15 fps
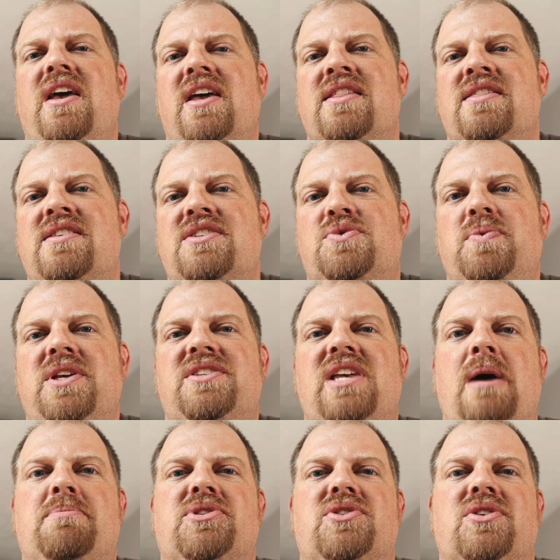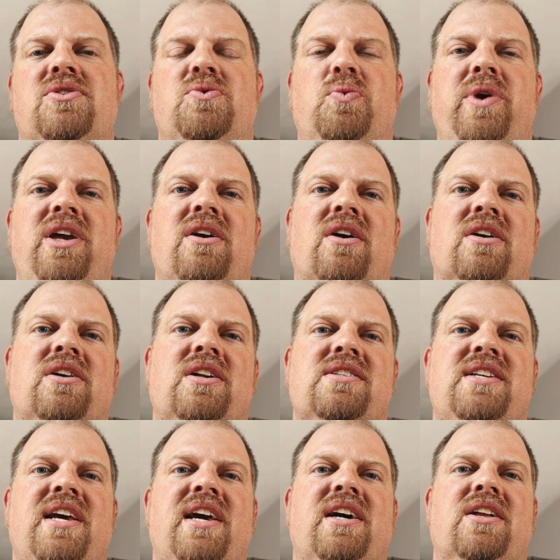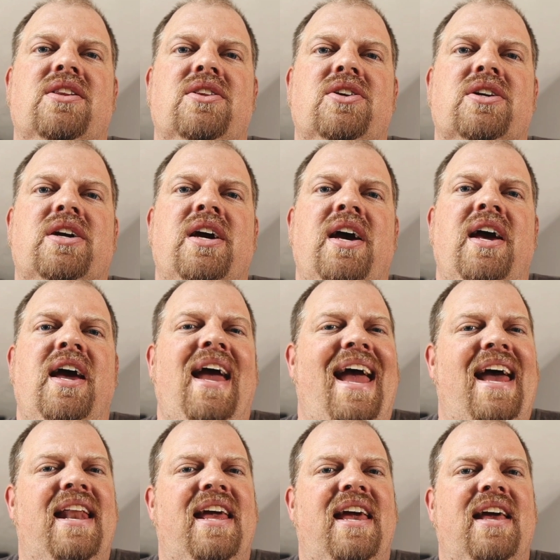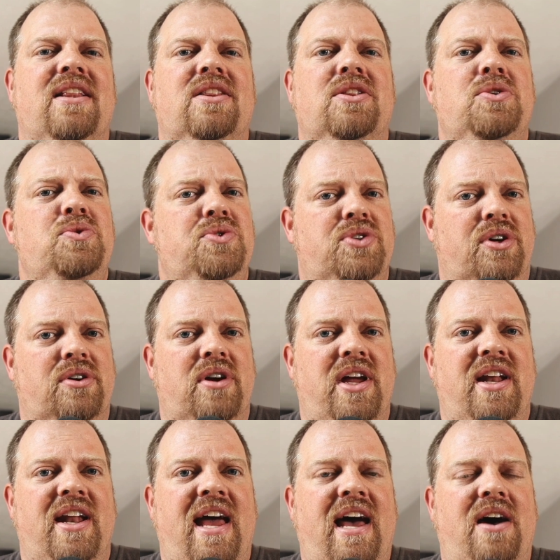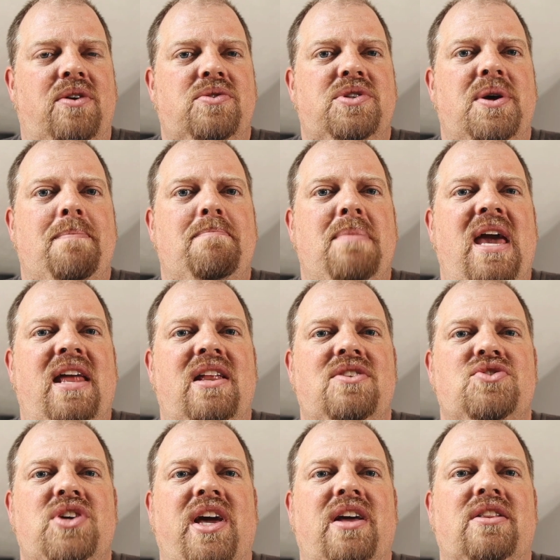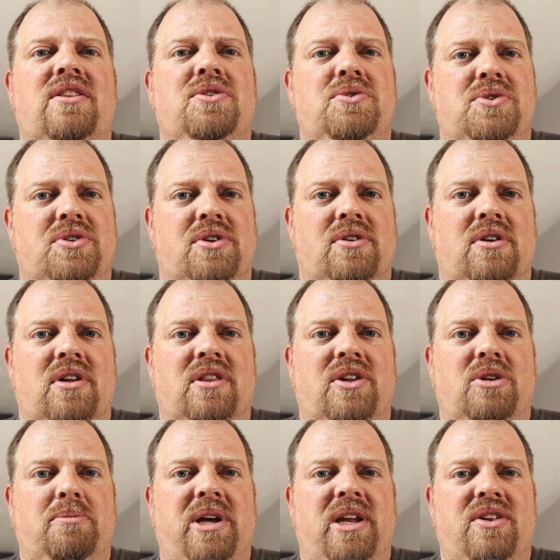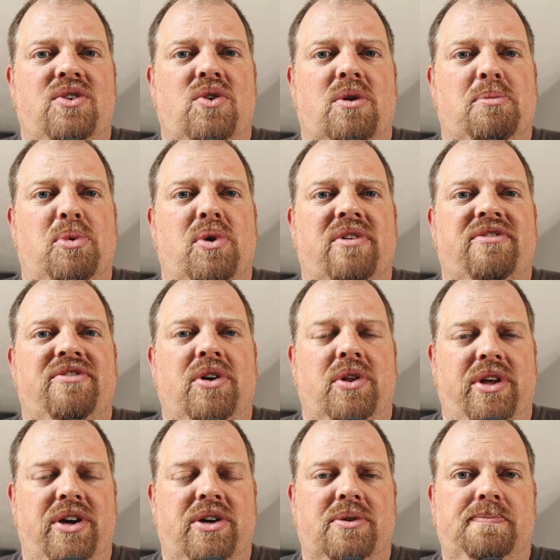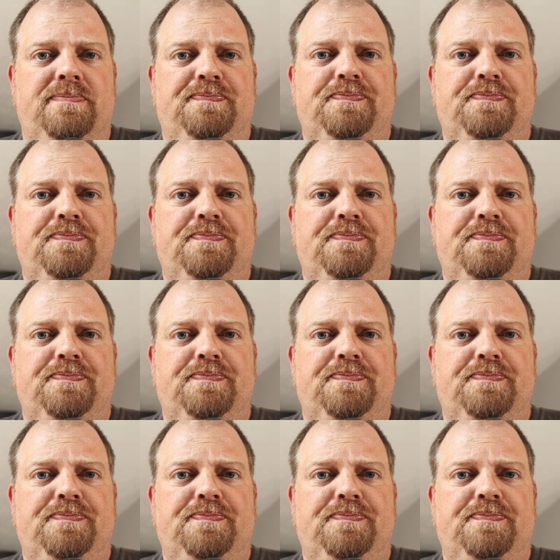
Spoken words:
In this week's episode, we are going to take a look at a loser and how to manage a loser a little bit in your portfolio.